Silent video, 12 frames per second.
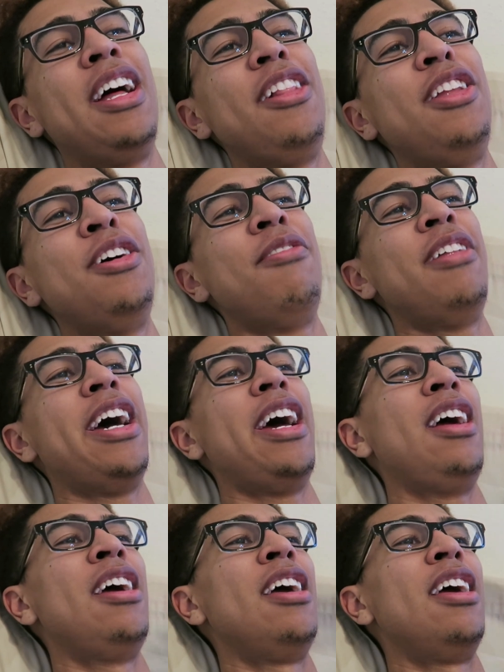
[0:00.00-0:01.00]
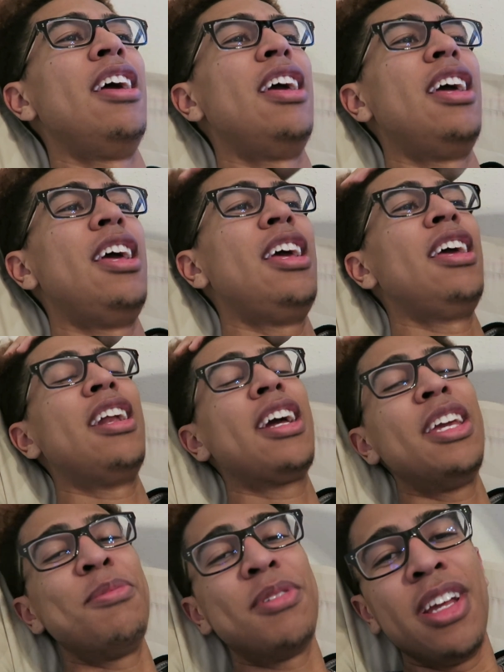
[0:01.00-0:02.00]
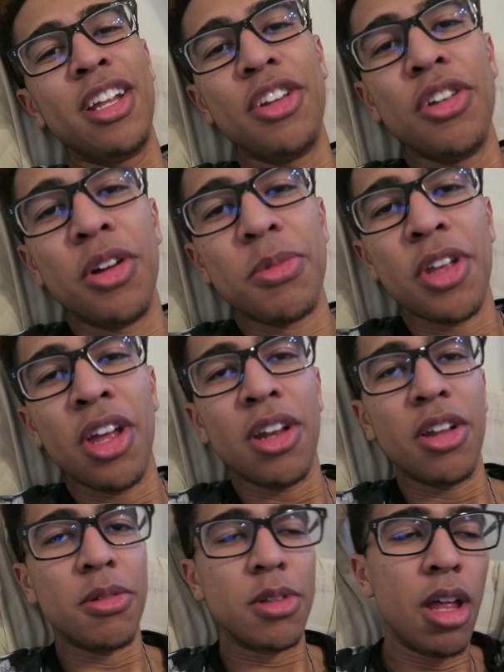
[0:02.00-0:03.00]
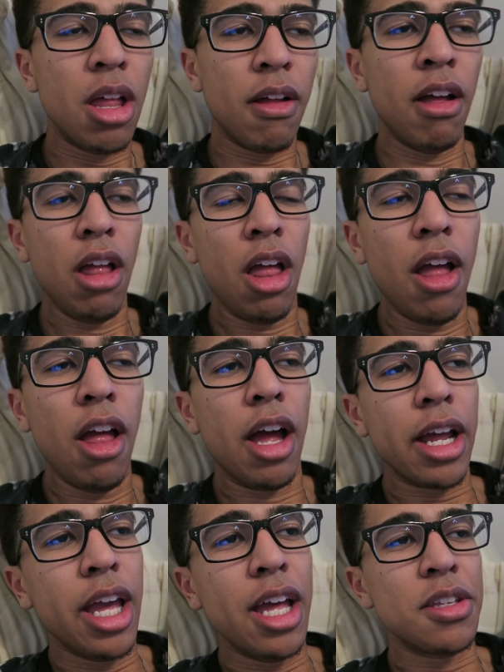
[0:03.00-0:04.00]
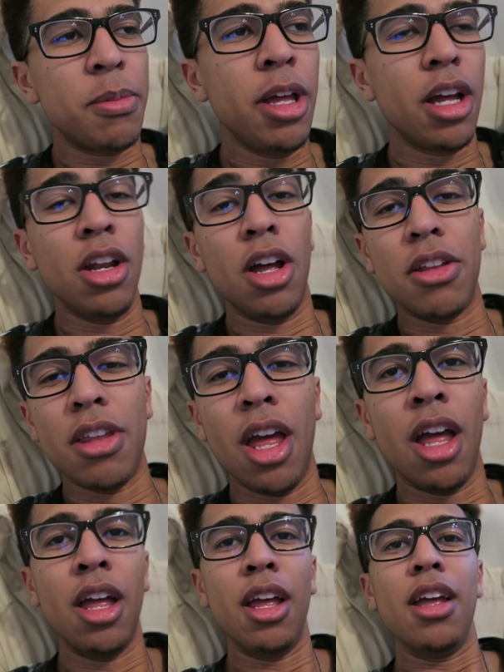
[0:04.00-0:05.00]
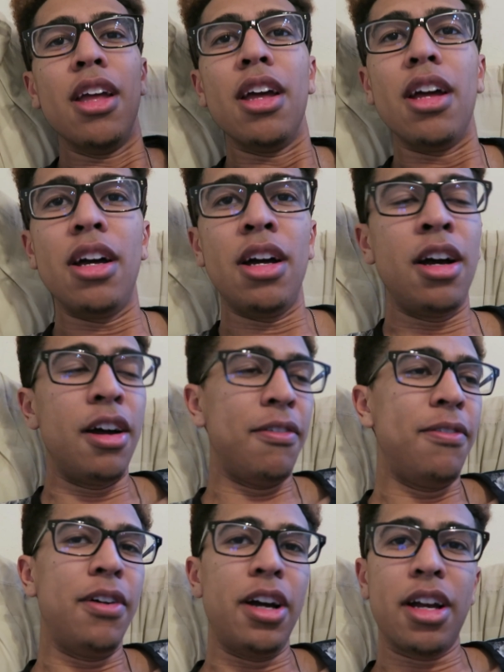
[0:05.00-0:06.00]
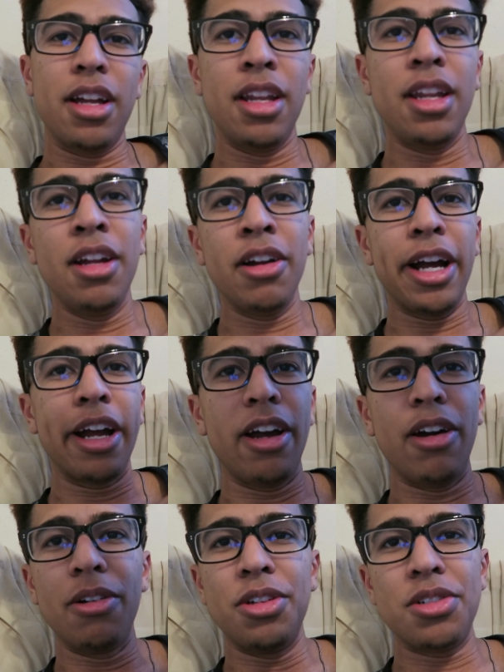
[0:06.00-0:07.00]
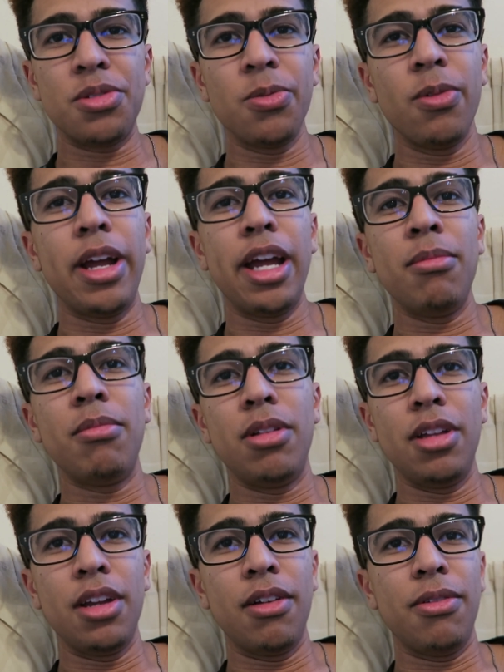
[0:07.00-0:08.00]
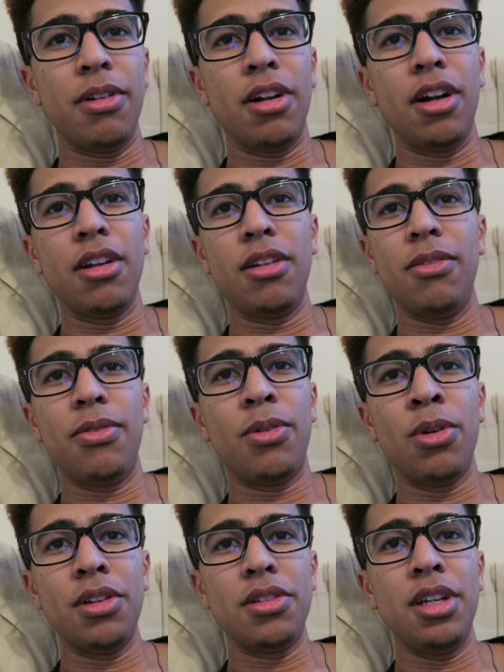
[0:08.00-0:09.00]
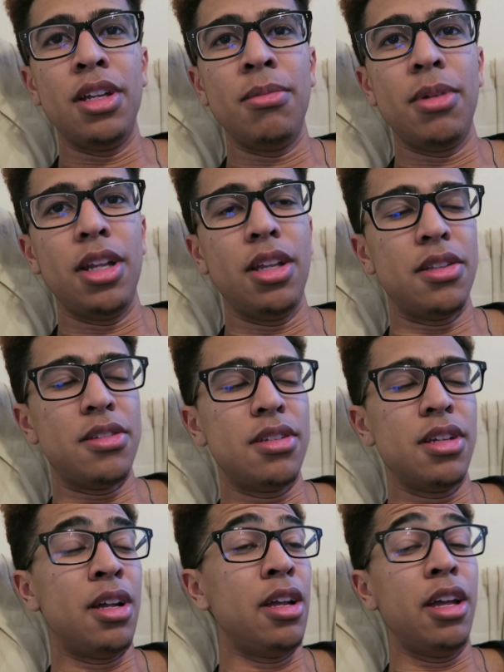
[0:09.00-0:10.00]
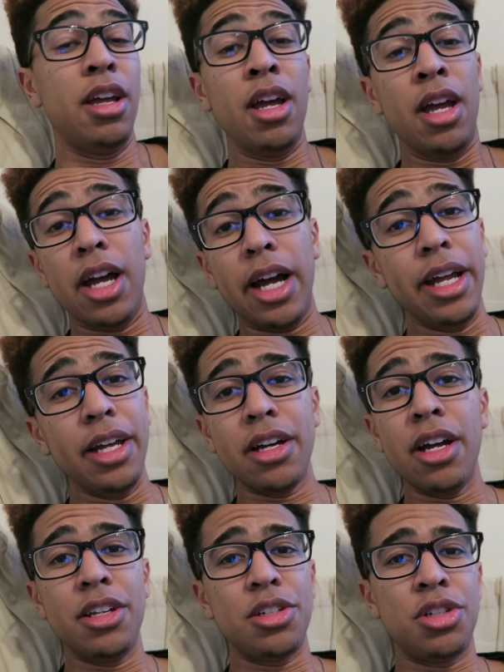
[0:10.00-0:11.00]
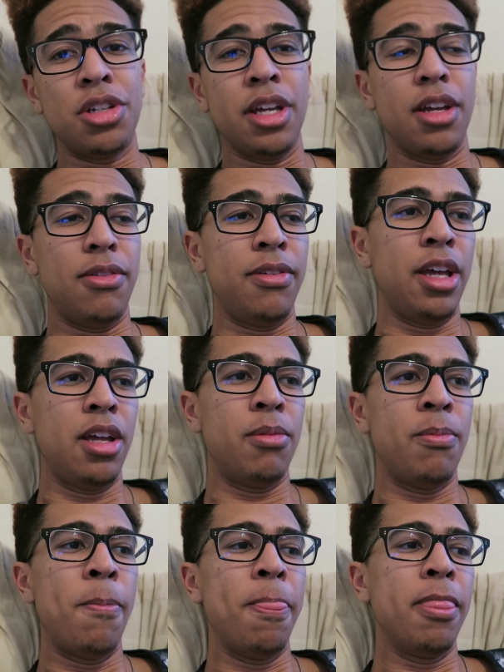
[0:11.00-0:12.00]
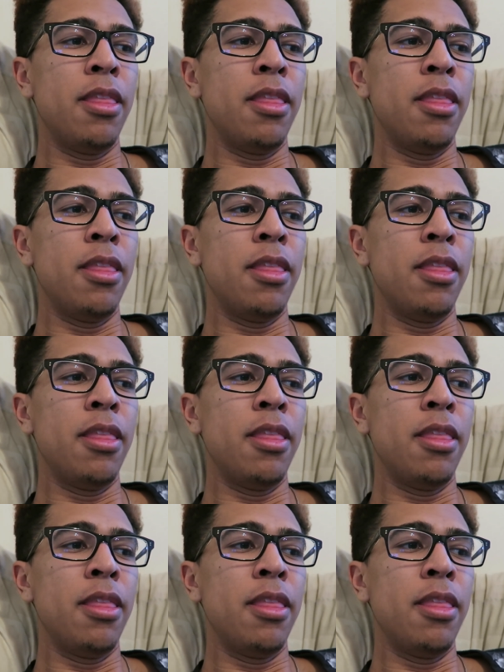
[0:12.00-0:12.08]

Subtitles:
I love that. And I keep saying, you know what I'm saying, you know what I'm saying? I can't speak, you know what I'm saying? Oh, fuck, and here I go, just rambling for 14 minutes. I ain't cutting shit, fam.